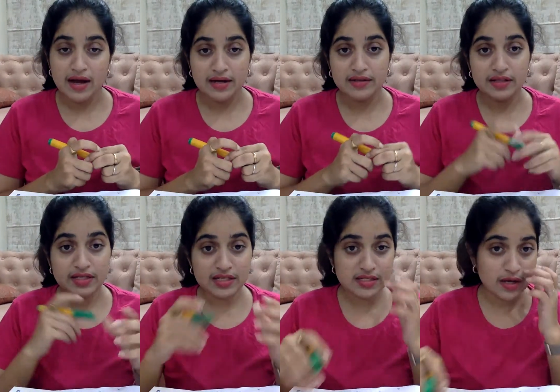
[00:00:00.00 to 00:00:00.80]
And
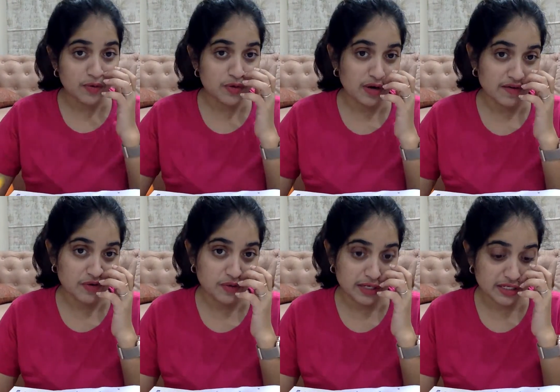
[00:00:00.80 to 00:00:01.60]
this is how you have
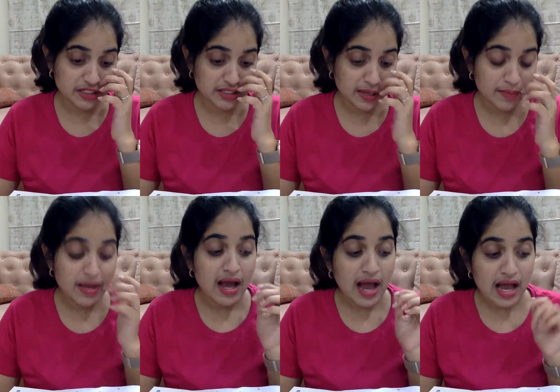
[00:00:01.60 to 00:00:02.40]
to teach them
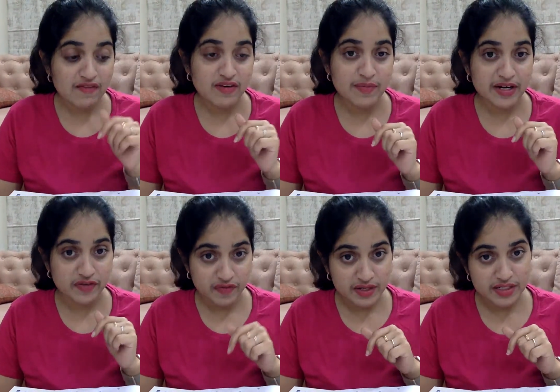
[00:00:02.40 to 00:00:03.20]
alphabet
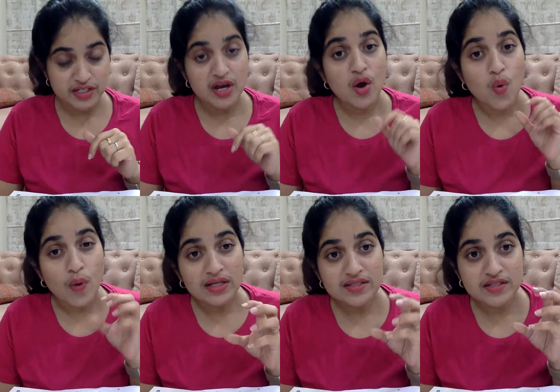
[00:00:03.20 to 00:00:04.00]
first.
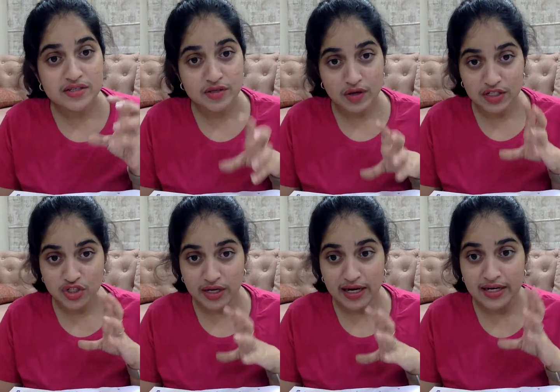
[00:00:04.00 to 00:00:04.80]
Once your
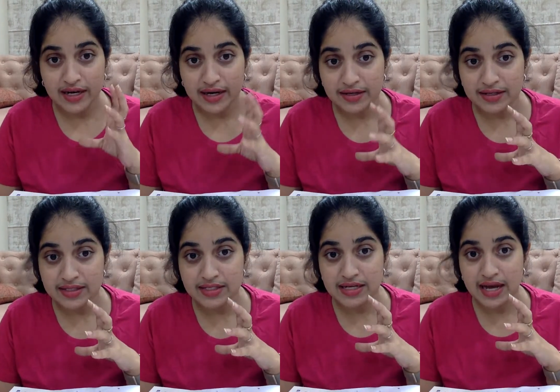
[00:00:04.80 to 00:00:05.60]
child
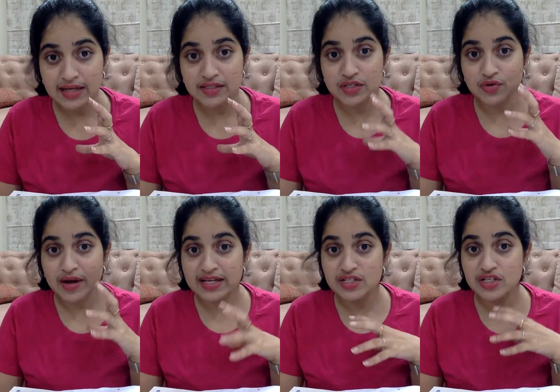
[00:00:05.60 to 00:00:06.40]
understands
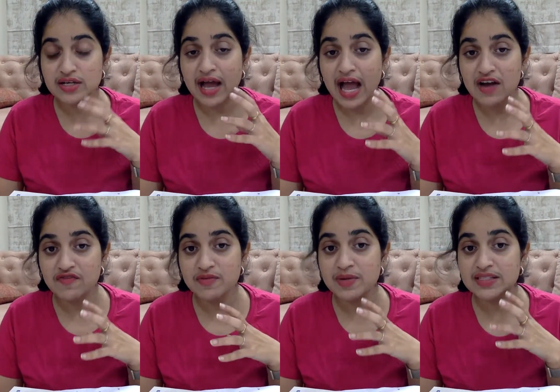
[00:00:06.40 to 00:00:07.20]
writing
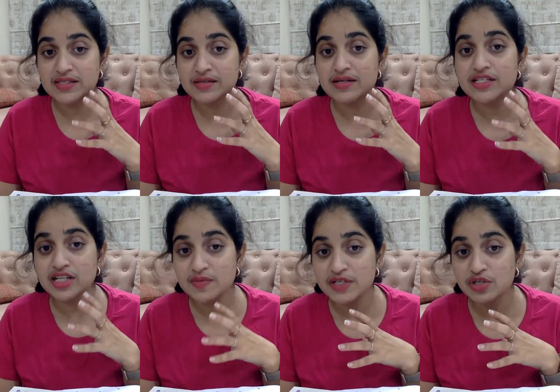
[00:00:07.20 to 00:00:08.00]
alphabets,
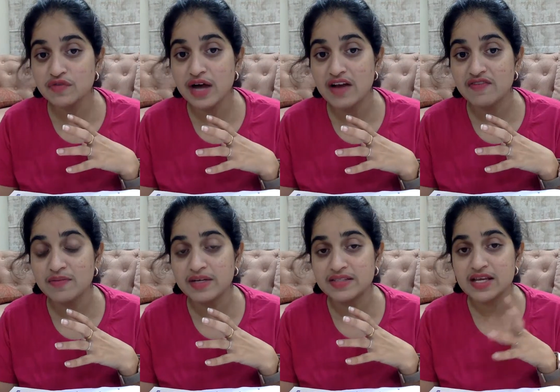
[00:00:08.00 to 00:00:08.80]
little bit of
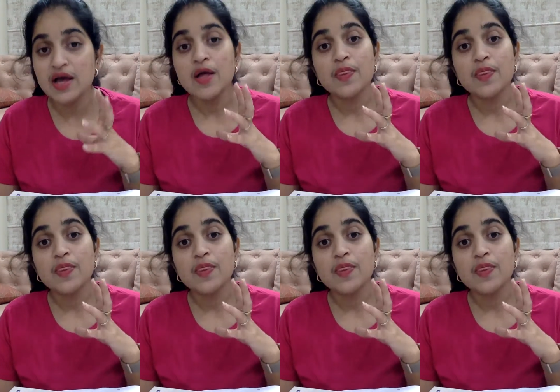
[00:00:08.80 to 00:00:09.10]
alphabets,